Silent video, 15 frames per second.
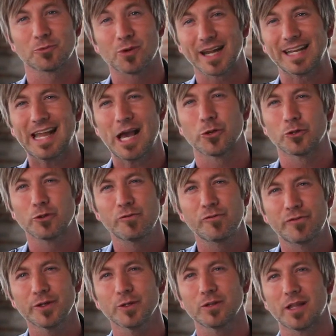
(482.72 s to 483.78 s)
that right now you
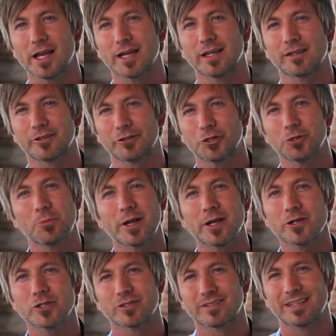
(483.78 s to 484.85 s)
feel like your
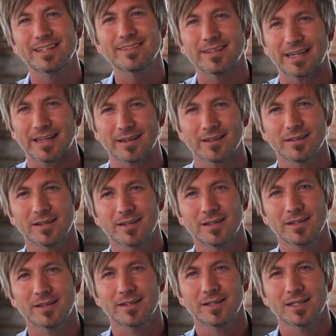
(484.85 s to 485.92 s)
marriage is ending.
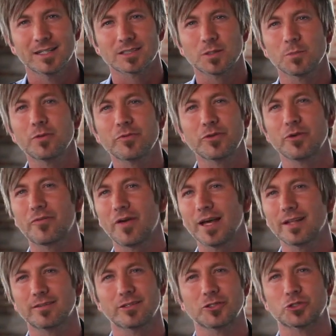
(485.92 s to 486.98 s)
Some of you have
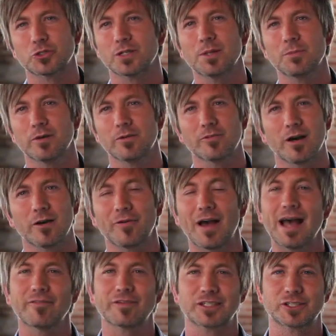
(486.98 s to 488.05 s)
had the dream of
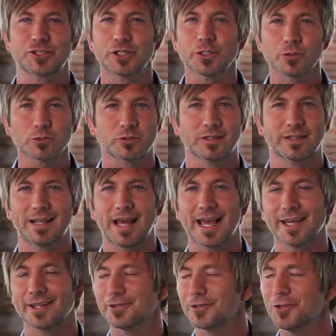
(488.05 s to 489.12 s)
having children
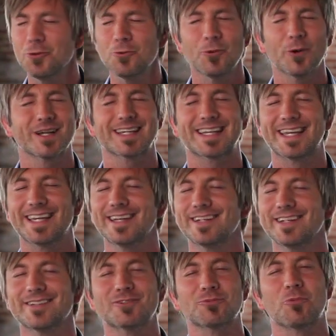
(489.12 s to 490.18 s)
and you want
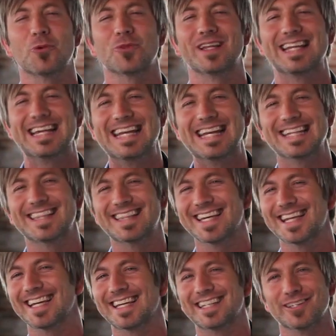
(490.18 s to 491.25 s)
kids more than
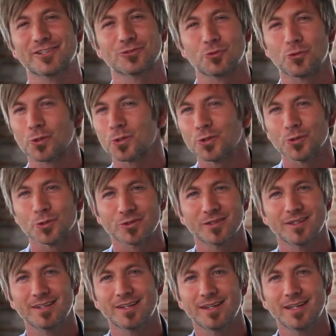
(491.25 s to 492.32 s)
anything in this world.
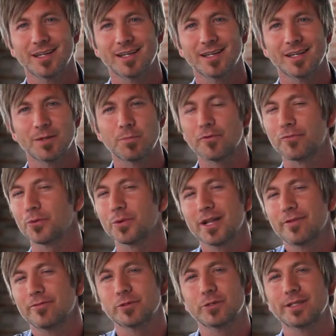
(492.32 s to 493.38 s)
But for
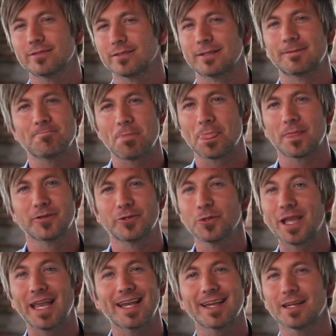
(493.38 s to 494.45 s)
whatever reason, you
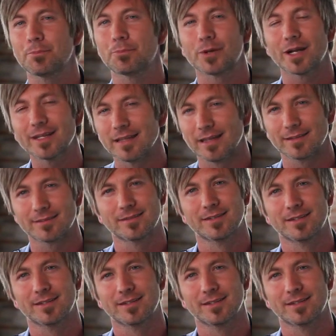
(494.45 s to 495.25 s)
can't get pregnant.